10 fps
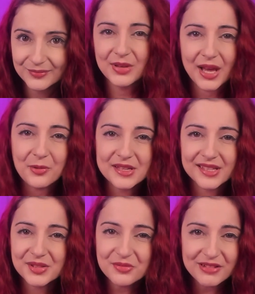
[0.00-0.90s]
Without
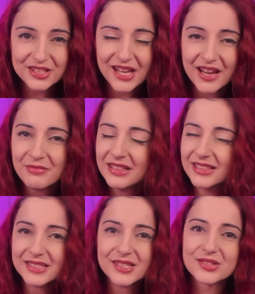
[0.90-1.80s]
wasting too much time,
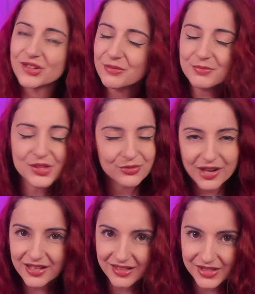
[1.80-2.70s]
let's jump
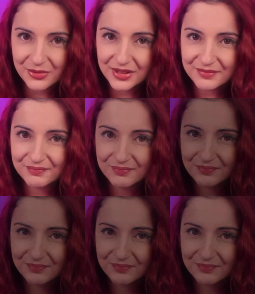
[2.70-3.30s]
straight into it.